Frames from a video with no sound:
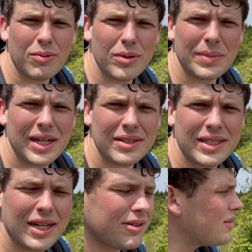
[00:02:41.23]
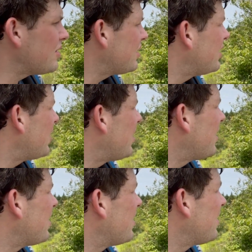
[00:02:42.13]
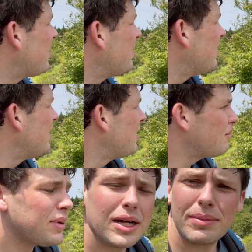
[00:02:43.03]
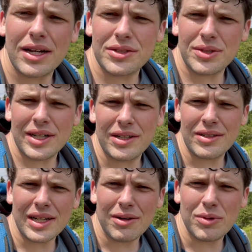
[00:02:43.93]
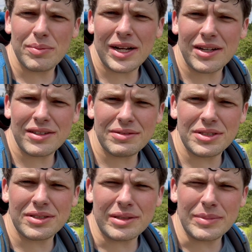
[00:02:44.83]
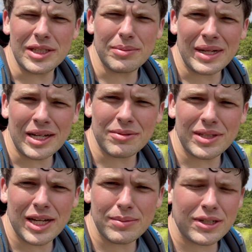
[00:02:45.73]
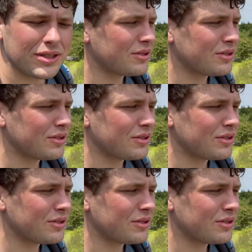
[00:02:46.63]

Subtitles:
1 mile down on the Pine Mountain Trail. Got 1 mile left until I meet up back with the Appalachian